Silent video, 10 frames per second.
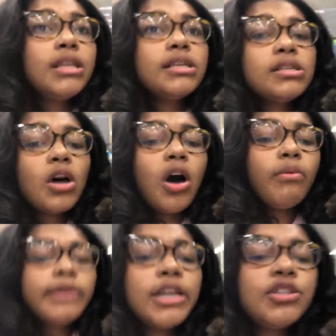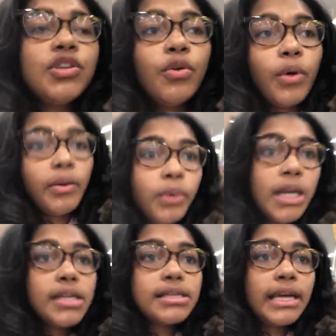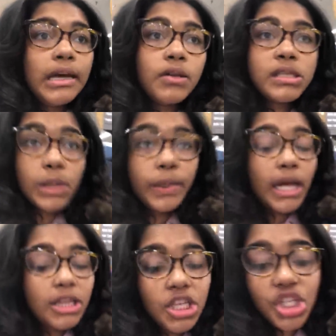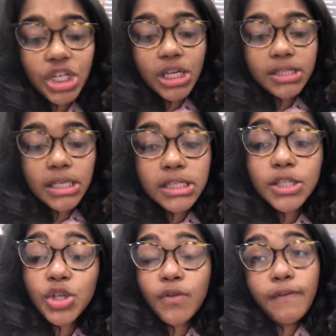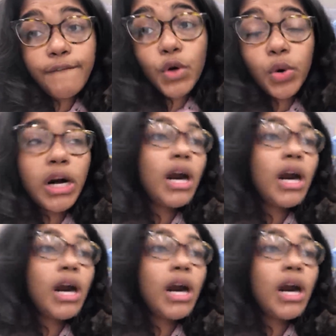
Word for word: This is all we can do and we get sales. So we got cheese, it's two for four.